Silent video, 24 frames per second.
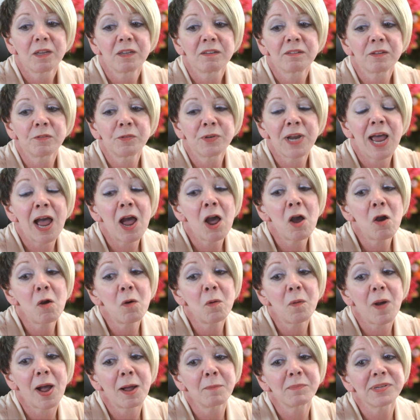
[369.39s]
So
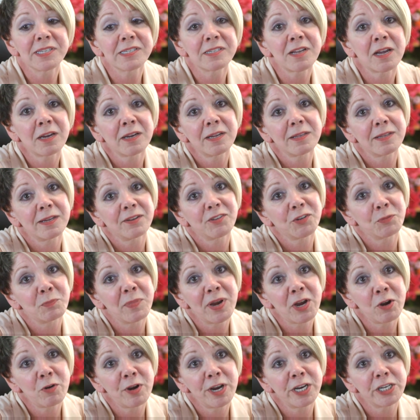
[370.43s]
now I'm stuck in this
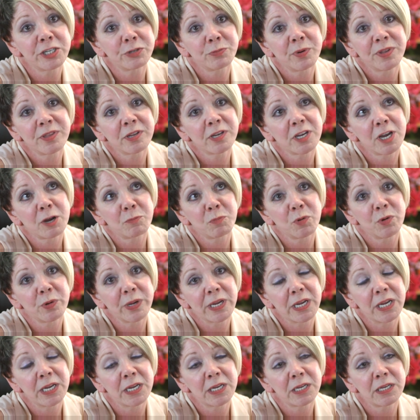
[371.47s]
marriage with a couple
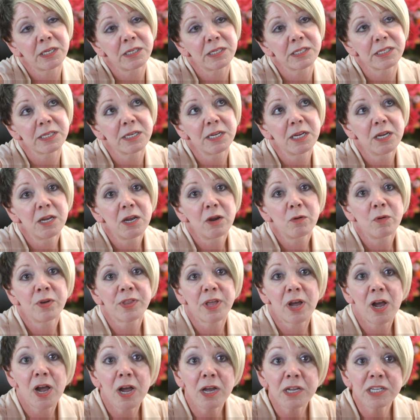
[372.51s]
kids,
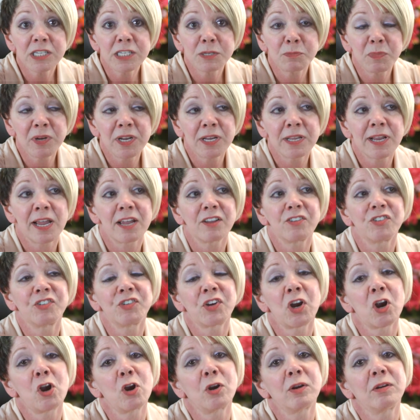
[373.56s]
with a husband that's
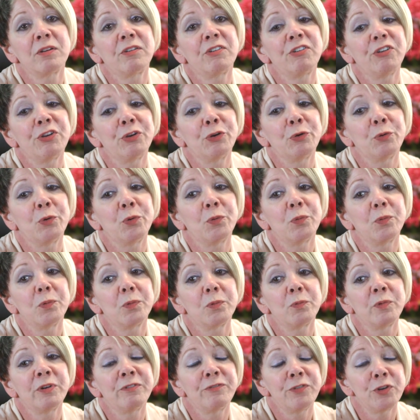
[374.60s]
starting to
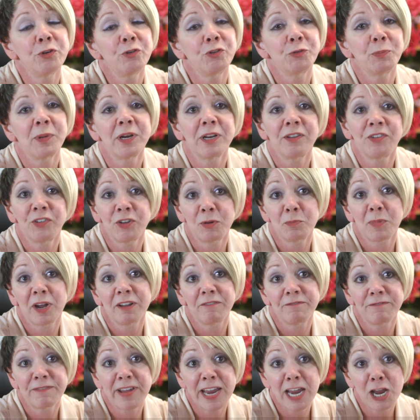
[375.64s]
refuse me to see
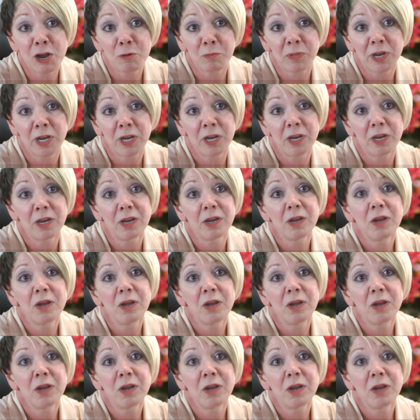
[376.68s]
my family